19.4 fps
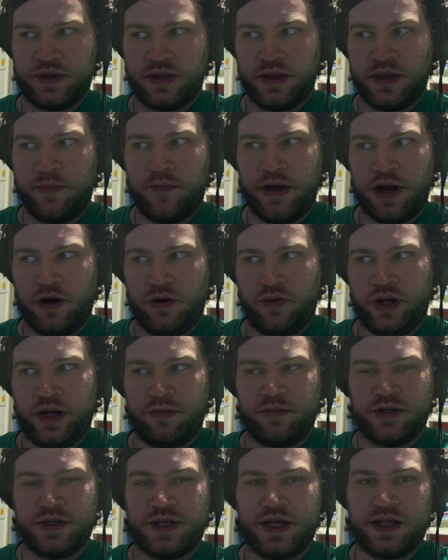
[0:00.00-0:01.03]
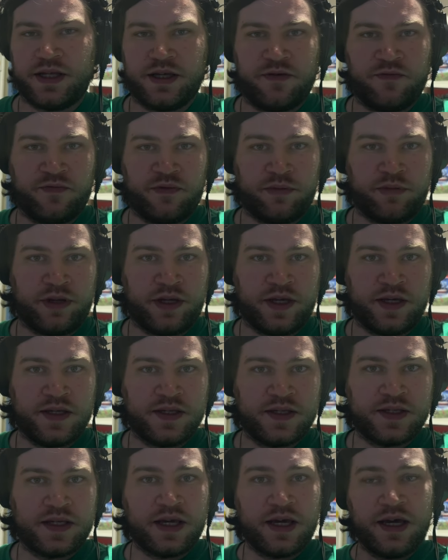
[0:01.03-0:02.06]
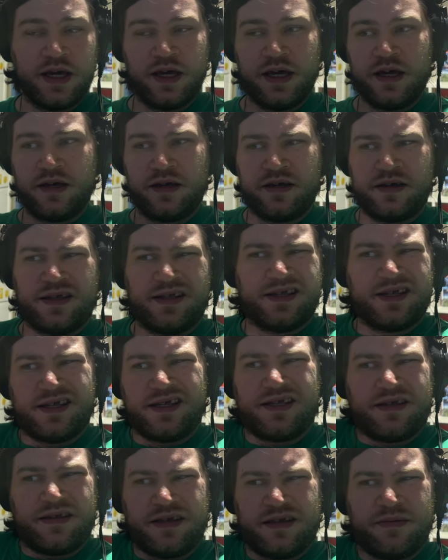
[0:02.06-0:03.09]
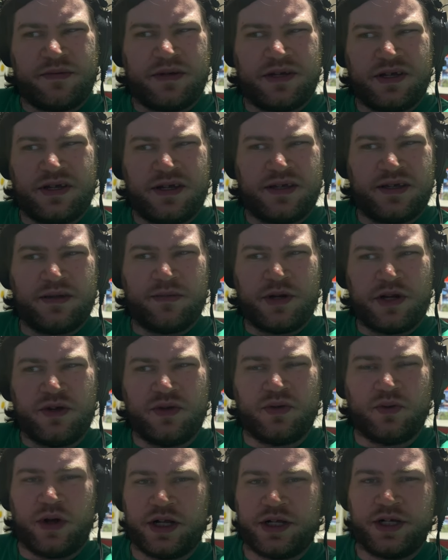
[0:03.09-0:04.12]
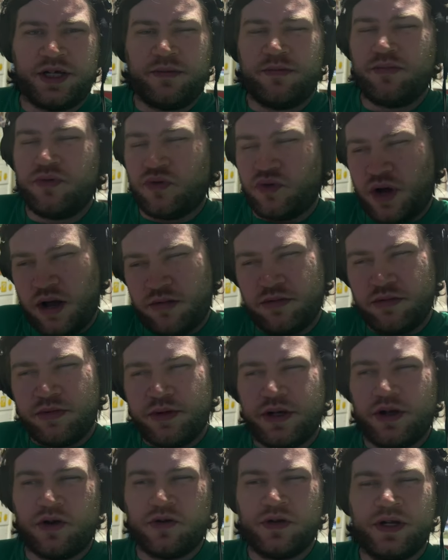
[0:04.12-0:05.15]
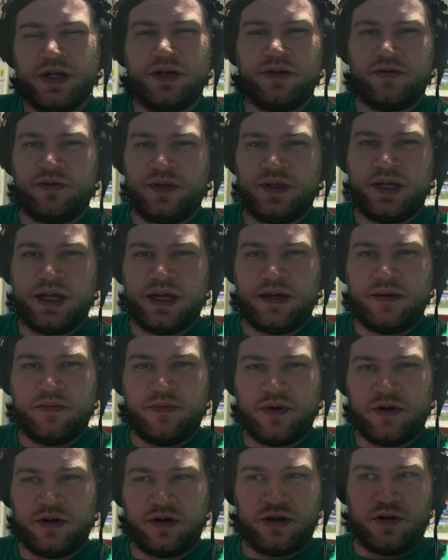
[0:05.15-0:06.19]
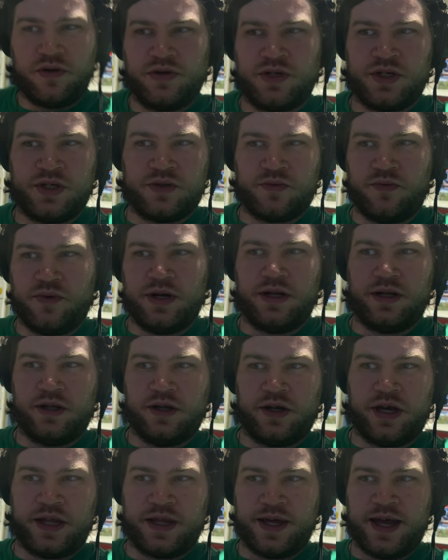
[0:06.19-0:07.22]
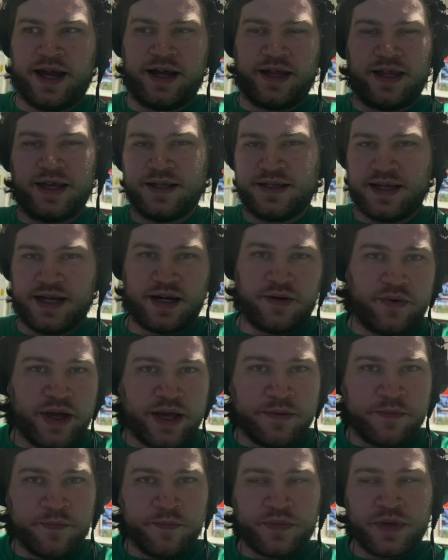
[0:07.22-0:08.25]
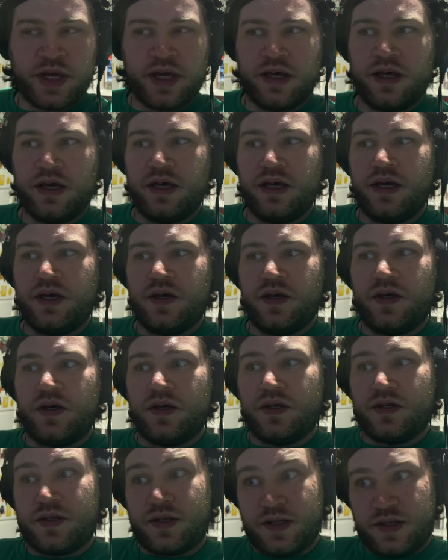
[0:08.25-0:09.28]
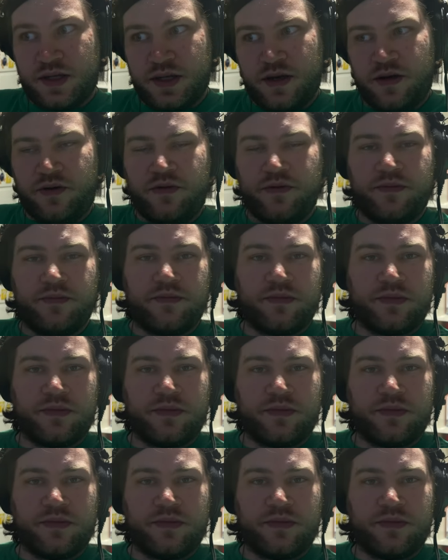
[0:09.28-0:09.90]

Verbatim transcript: the better way to present it for plays. Because, especially because somebody who's watching it probably already knows the game or gonna just want to look at the highlights anyway. So,